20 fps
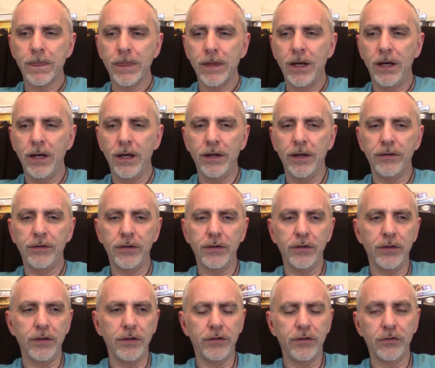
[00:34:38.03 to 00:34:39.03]

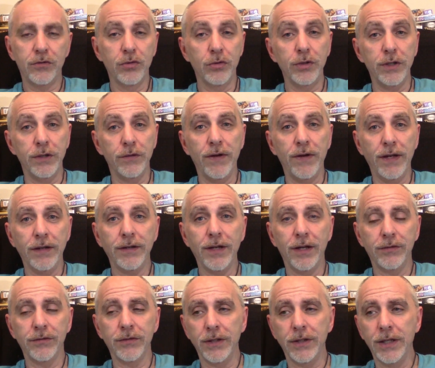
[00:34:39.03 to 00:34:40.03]
It's truly a
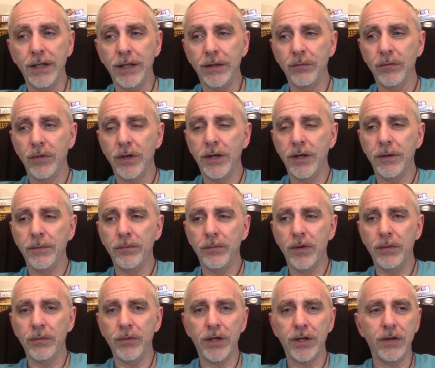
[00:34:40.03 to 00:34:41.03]
fantastic game, and
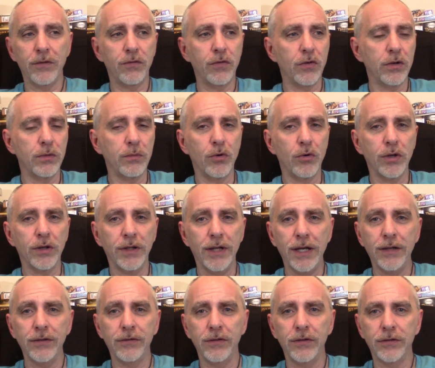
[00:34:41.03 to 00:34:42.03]
I'm looking forward to more
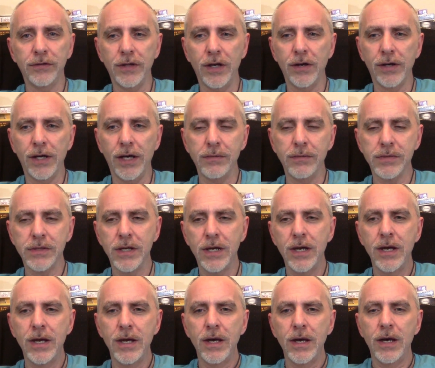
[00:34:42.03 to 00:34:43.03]
Legacy style games.
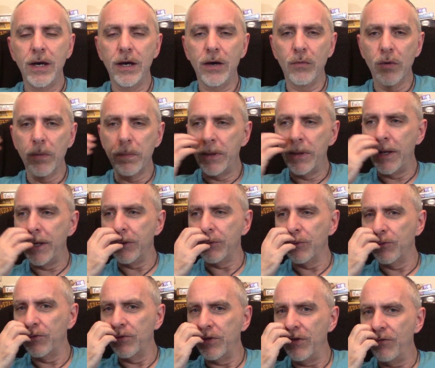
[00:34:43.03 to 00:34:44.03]
We're playing
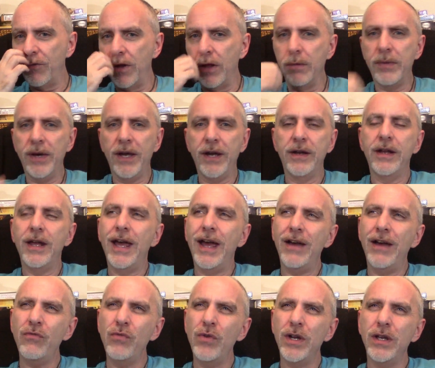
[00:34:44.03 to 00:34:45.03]
through Seafall, I'm about
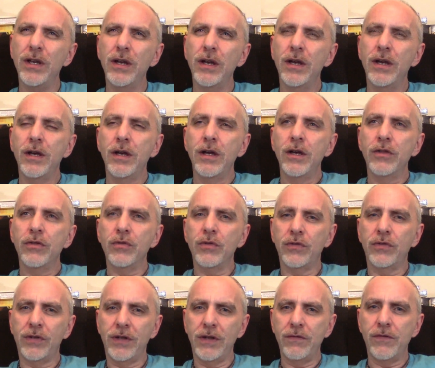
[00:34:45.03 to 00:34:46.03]
halfway through
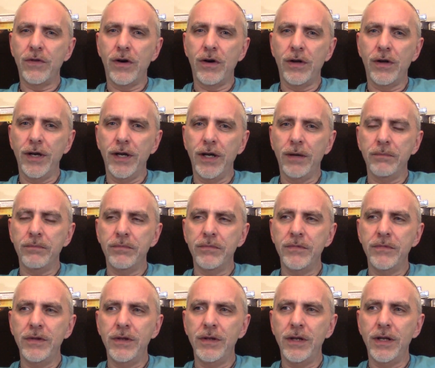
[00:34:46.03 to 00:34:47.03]
Seafall,
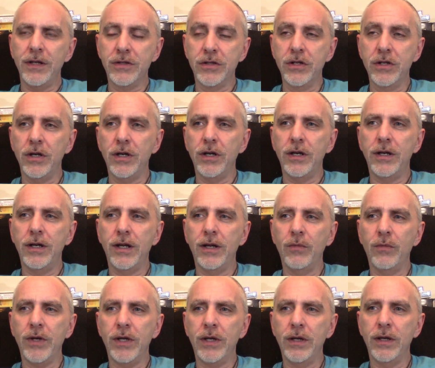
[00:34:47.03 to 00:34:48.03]
and it's good,
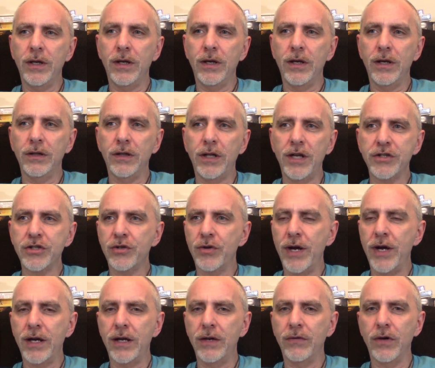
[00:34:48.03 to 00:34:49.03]
and we lost
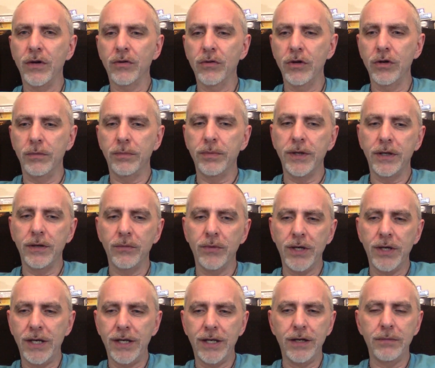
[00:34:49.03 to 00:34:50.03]
track of our group, and we
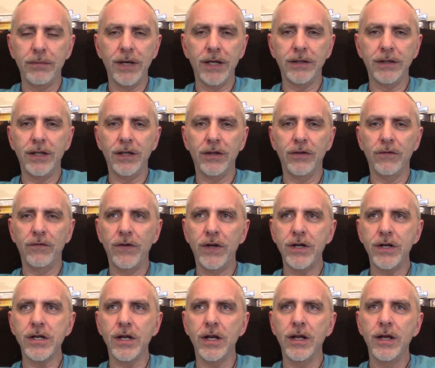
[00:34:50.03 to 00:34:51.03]
got to get them back together and
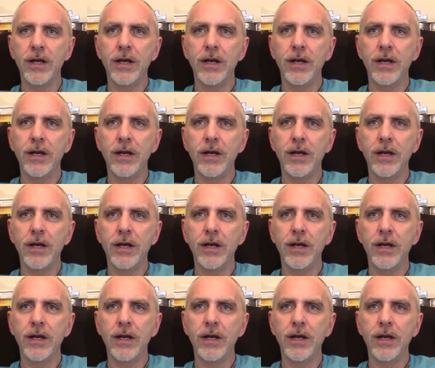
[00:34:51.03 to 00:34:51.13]
finish it.